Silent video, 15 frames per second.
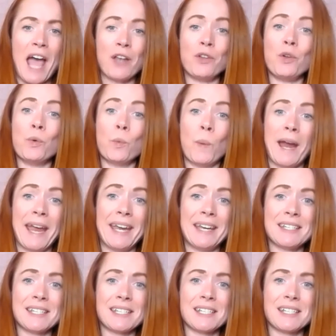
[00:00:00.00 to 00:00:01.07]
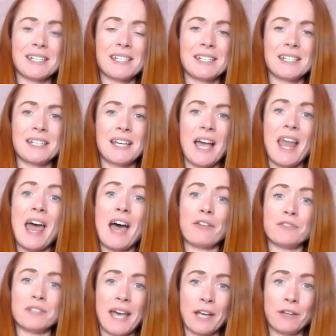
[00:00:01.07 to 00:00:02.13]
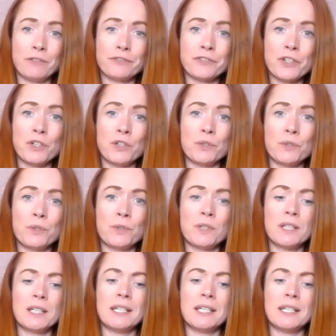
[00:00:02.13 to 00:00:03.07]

can you wait and have time for you,